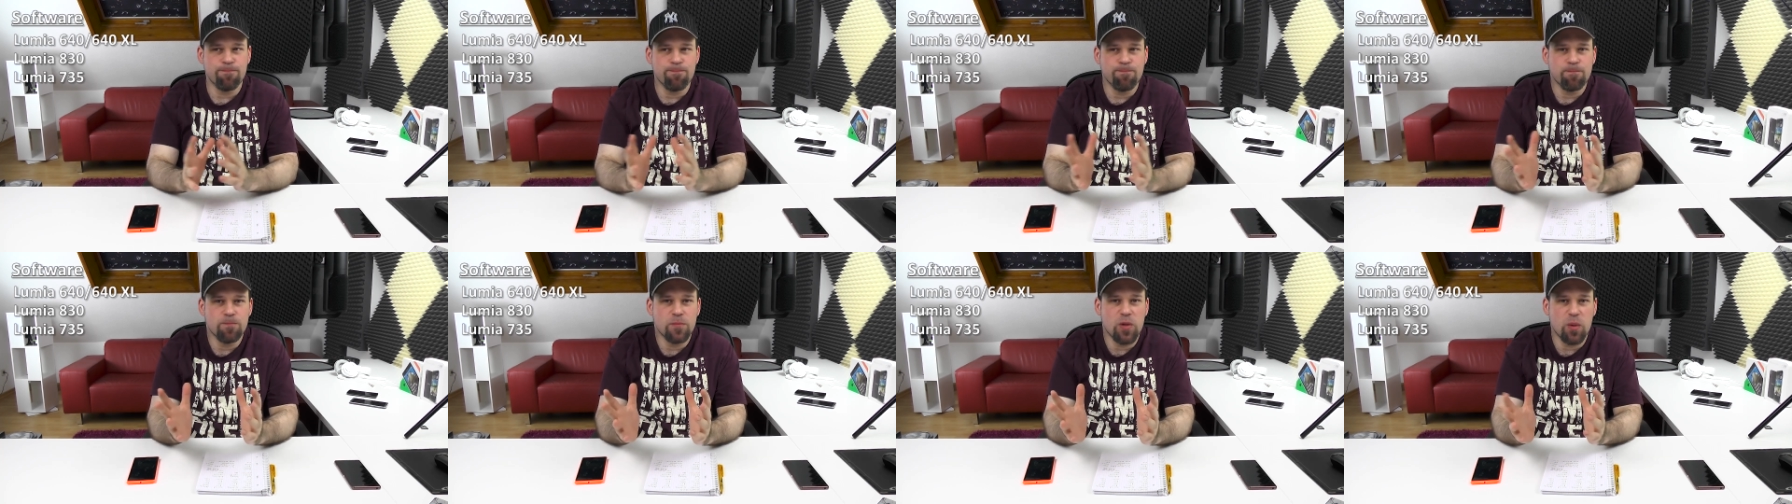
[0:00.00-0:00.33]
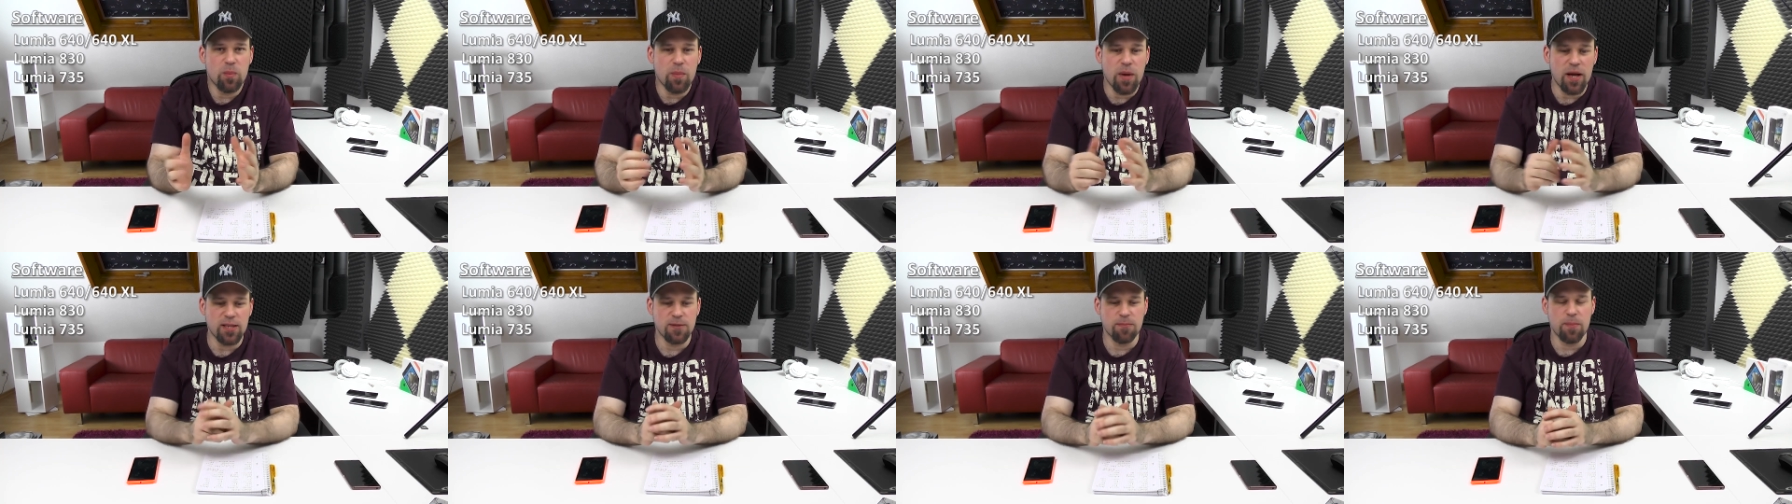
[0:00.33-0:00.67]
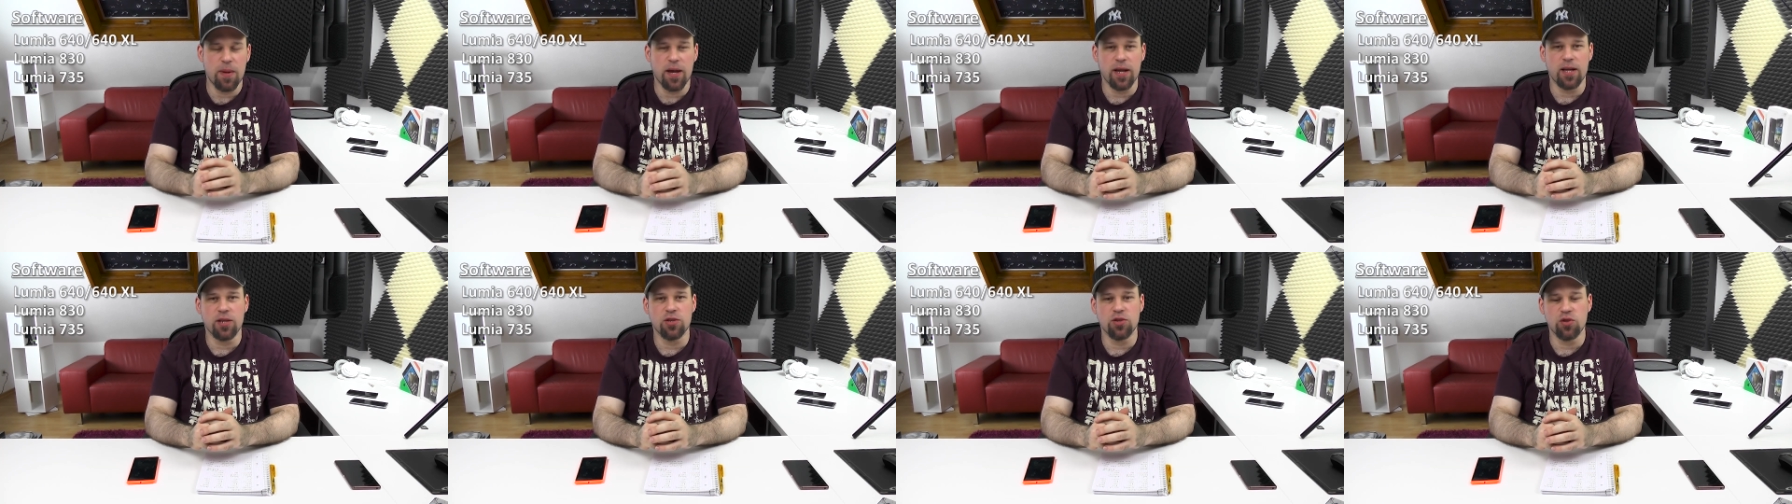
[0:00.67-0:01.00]
the best
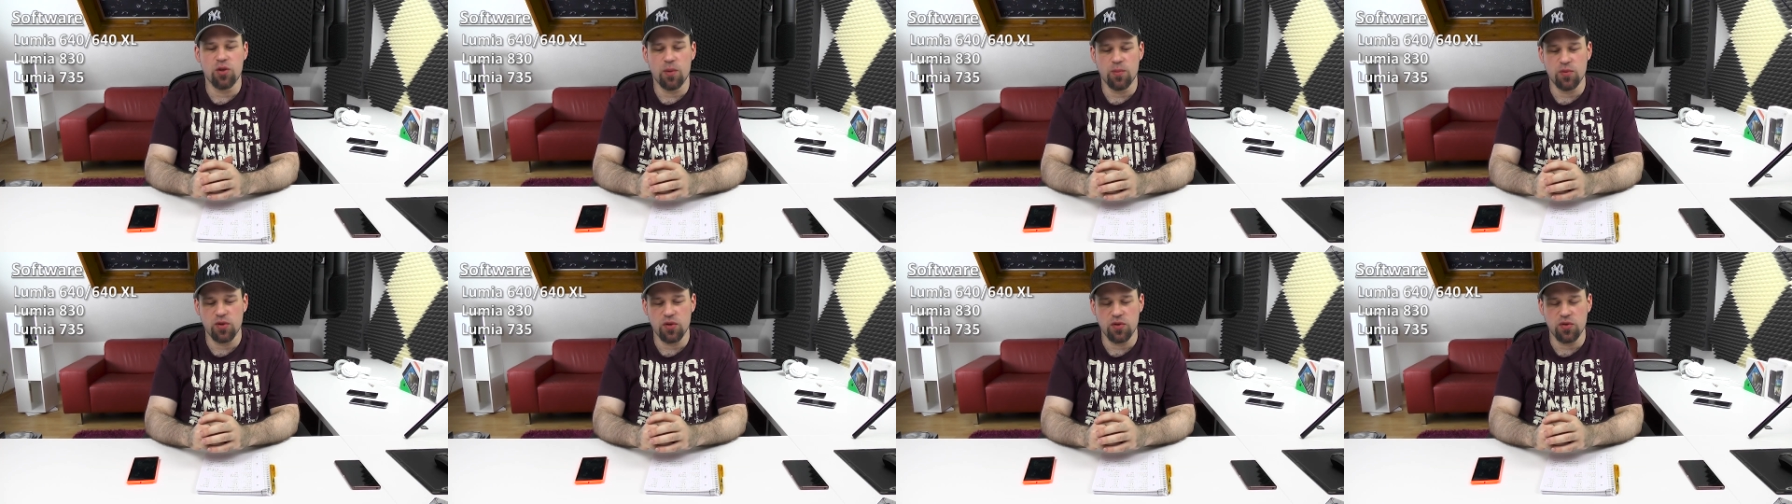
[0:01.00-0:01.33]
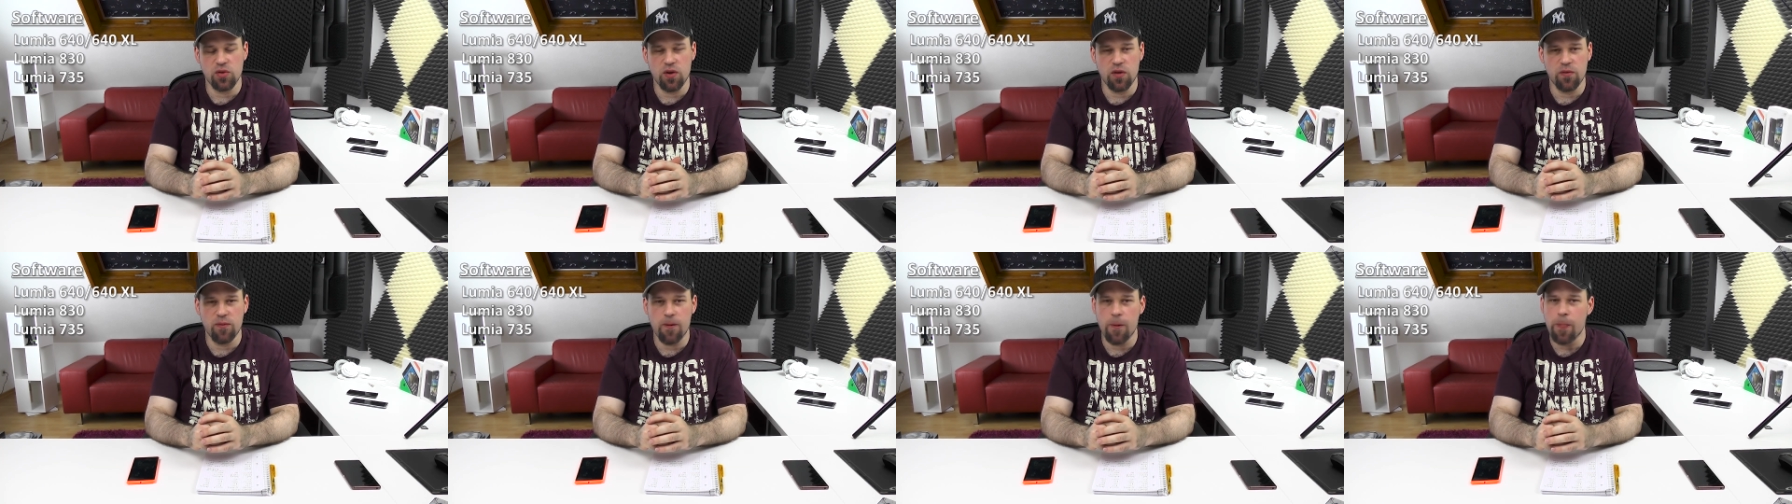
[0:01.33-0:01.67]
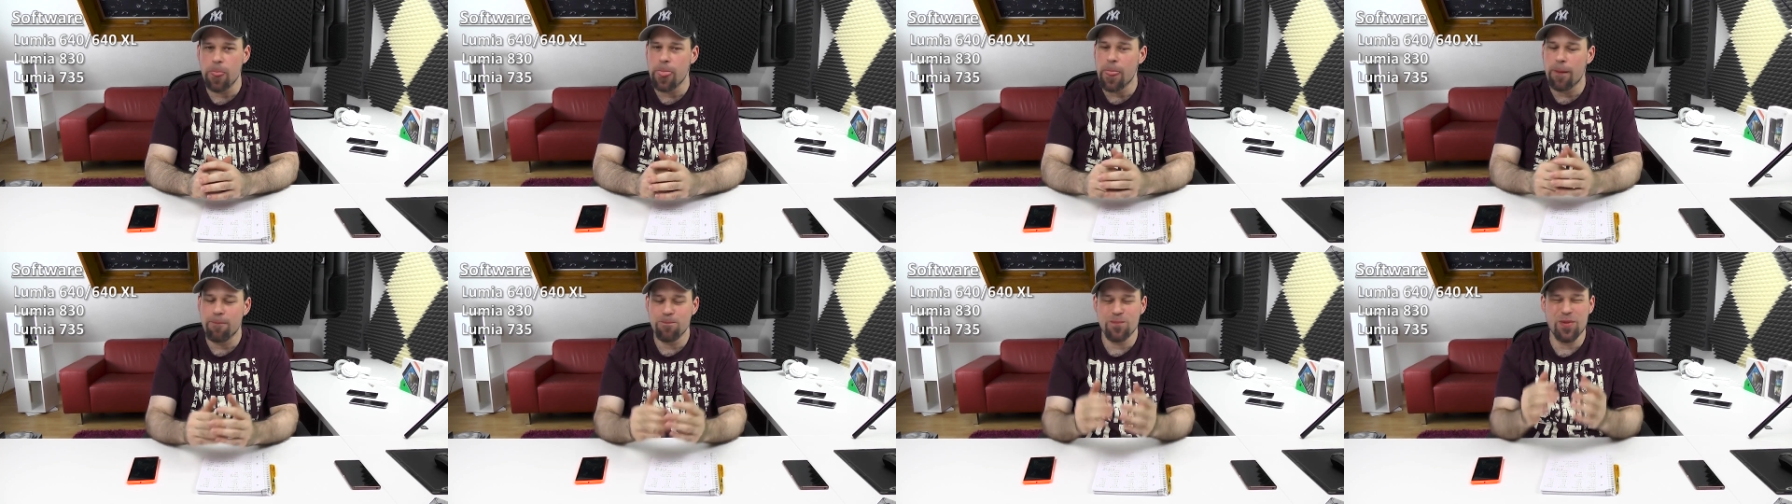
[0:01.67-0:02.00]
package in terms of software,
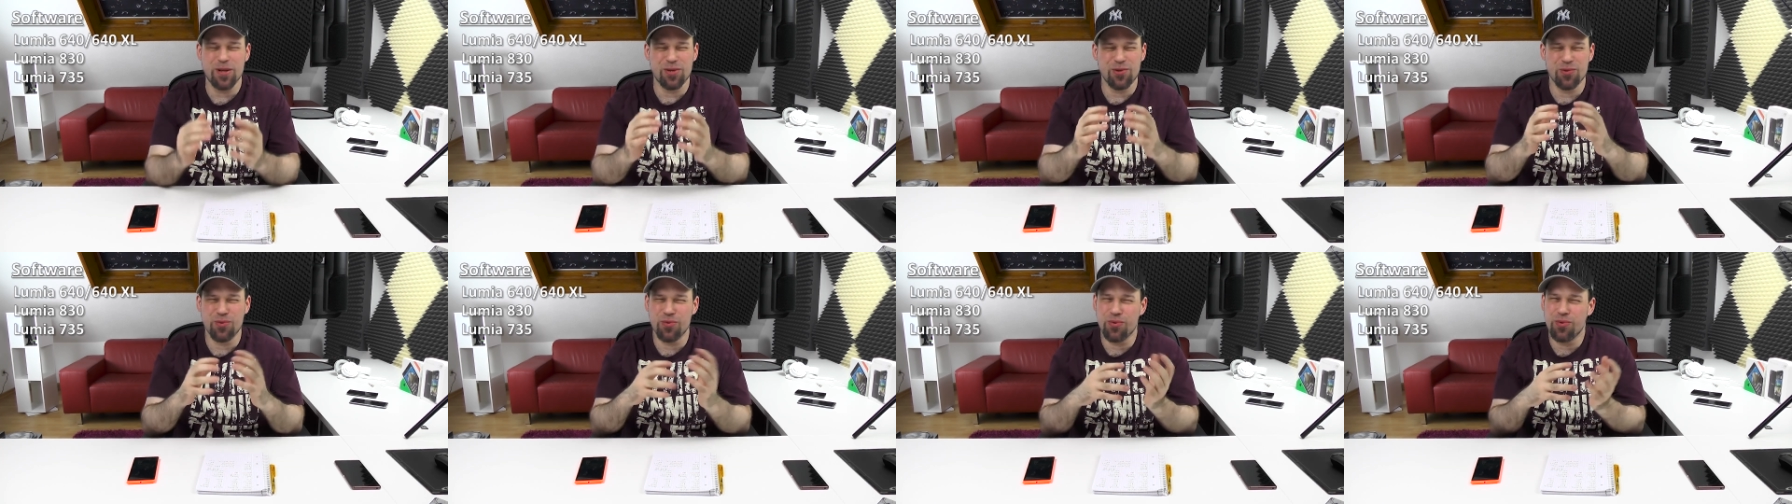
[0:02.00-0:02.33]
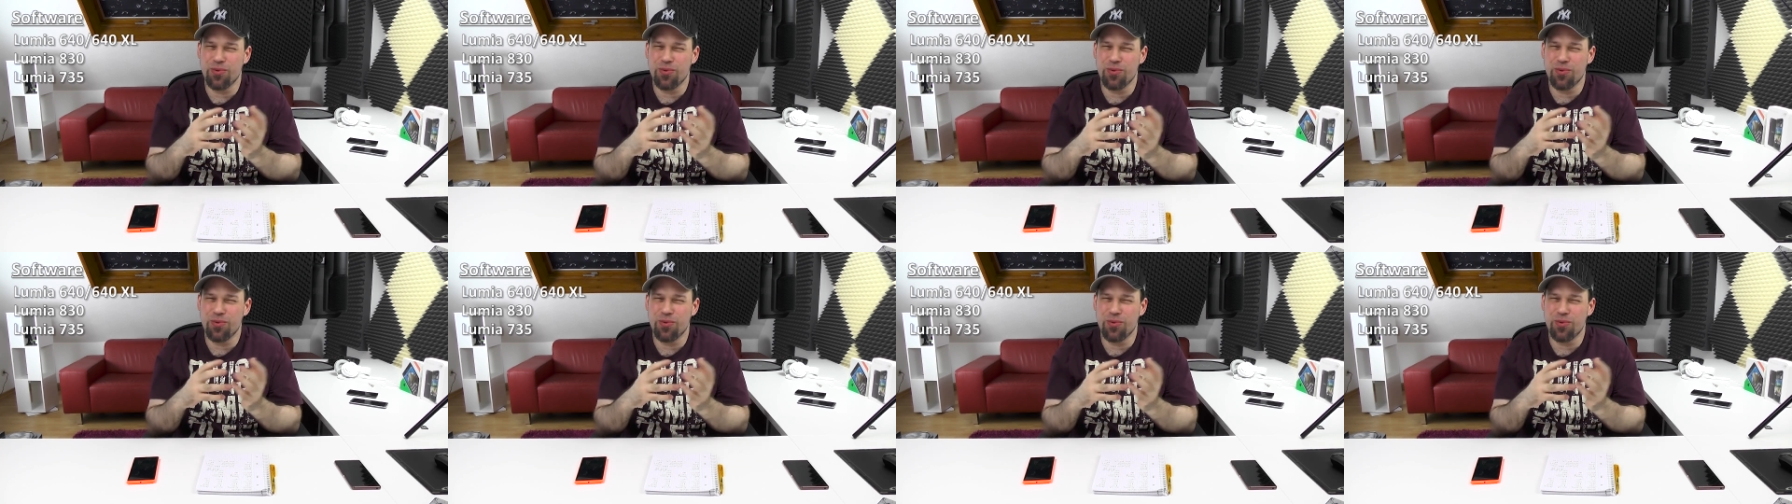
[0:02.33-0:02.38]
but